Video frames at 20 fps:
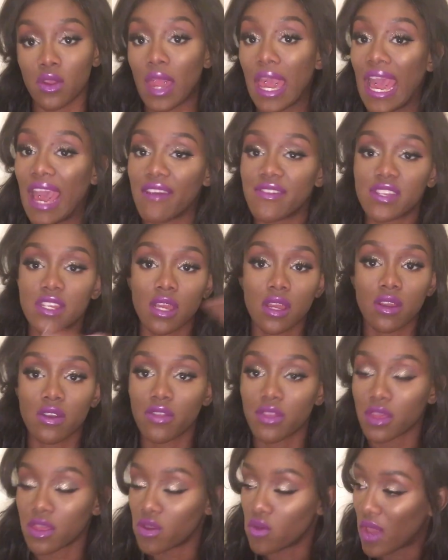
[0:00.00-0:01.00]
You have
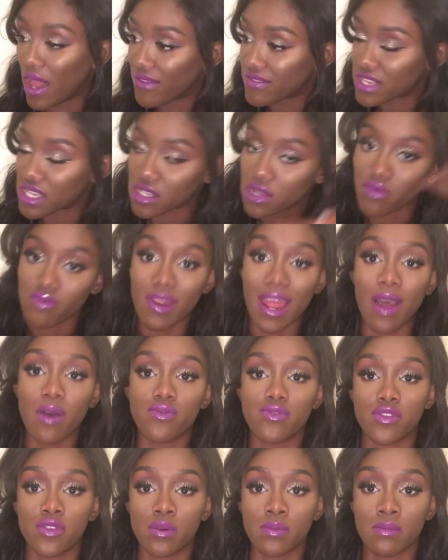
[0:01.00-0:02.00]
to
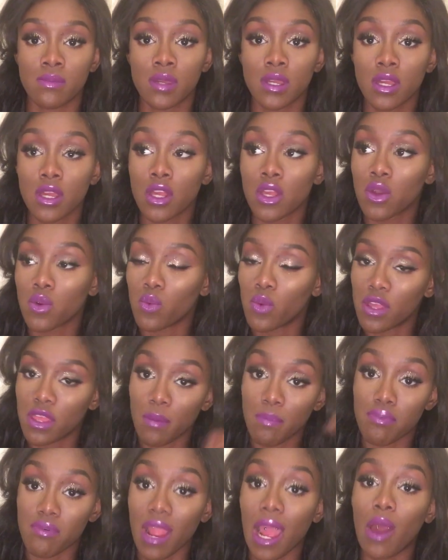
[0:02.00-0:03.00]
surround them with
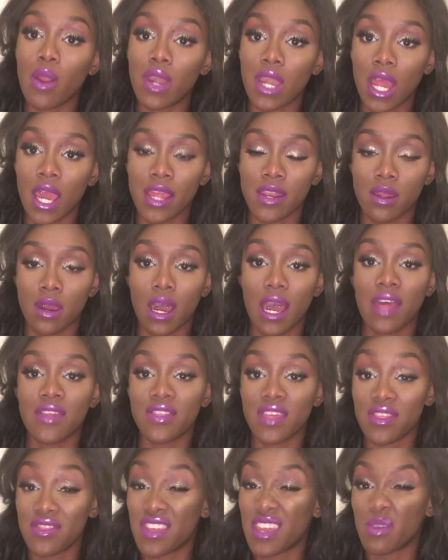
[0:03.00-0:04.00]
a brown liner,
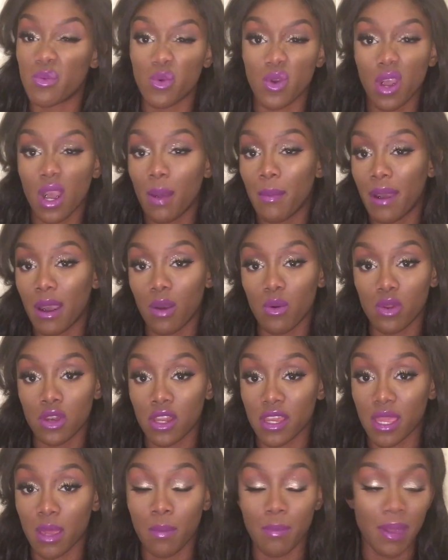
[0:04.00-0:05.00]
and then they will come out
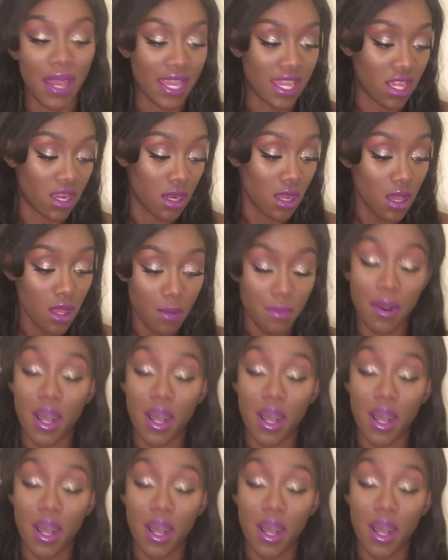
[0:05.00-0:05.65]
looking banging.